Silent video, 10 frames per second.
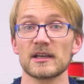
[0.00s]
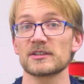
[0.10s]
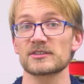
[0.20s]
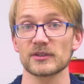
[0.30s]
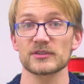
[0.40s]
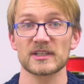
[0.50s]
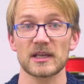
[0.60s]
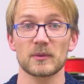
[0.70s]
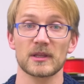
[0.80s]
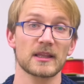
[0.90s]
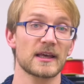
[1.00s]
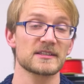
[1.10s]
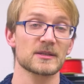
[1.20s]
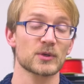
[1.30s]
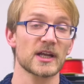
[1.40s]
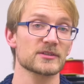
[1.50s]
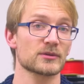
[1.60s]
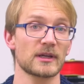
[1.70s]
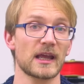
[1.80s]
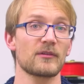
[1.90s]
Still sticking with the classic brass
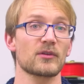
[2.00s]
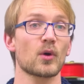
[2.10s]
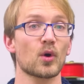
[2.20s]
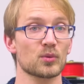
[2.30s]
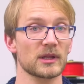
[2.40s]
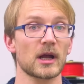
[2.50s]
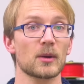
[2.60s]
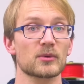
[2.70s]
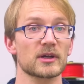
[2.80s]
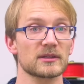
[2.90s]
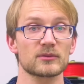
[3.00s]
or have you already upgraded